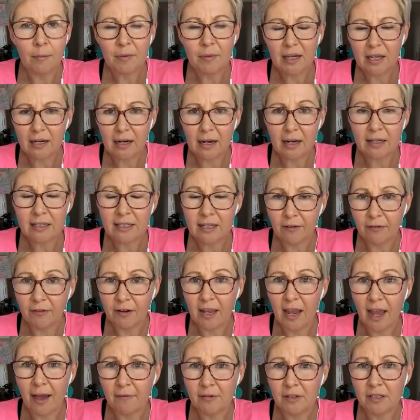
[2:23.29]
can
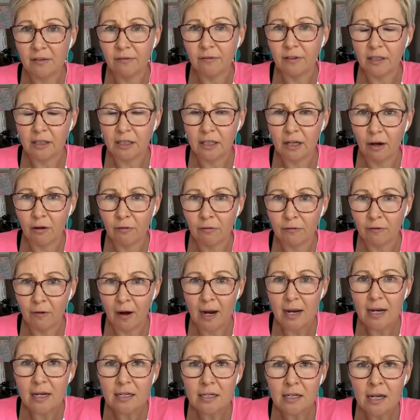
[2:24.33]
definitely have us feeling
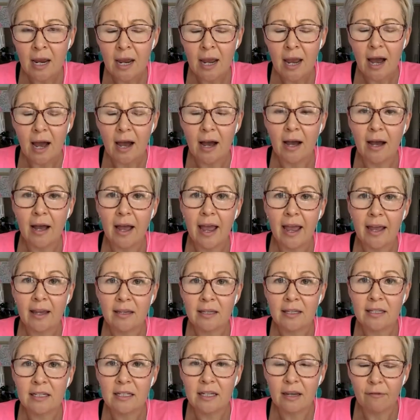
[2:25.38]
afraid, and
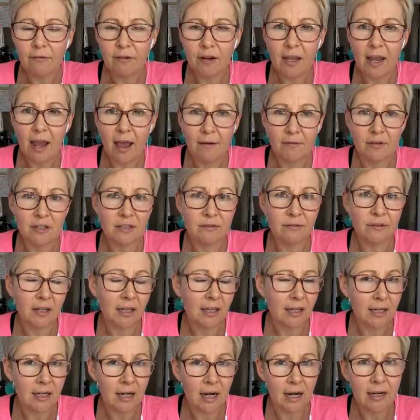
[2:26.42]
can definitely have us
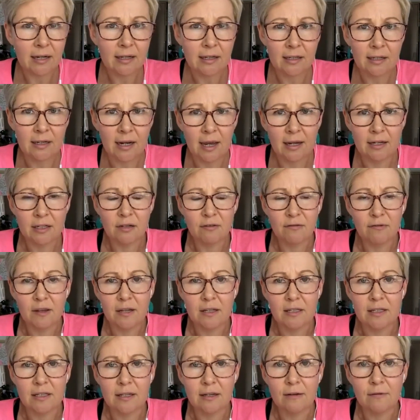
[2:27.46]
feeling guarded and
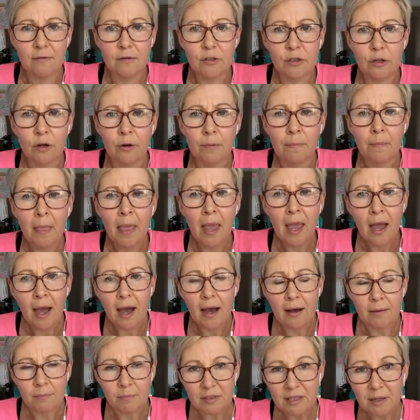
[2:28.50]
defensive. So
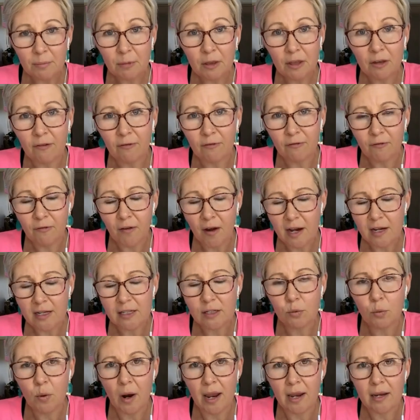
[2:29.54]
some of the
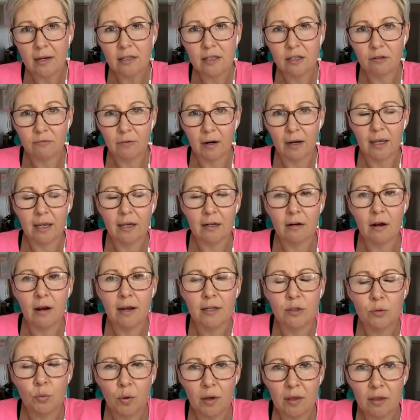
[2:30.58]
fast ways to
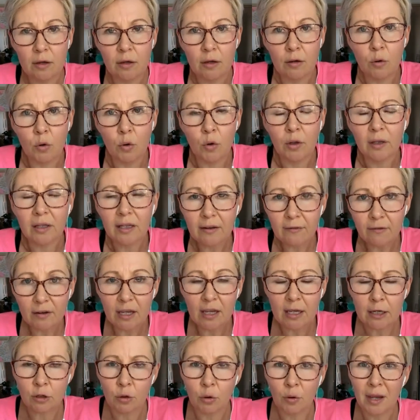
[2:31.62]
recognize whether you're living
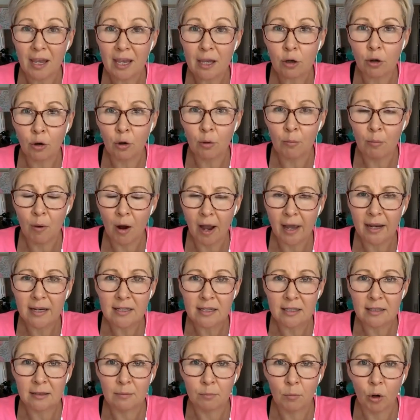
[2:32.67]
in your ego mind
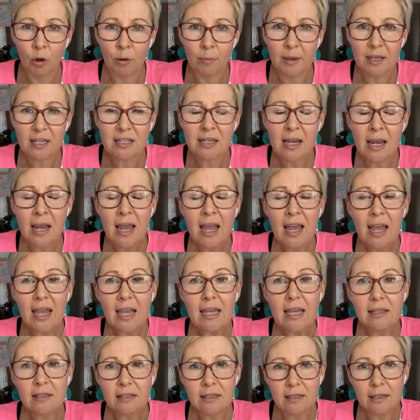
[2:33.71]
in the moment
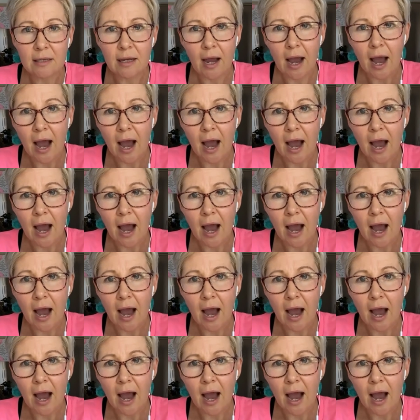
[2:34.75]
is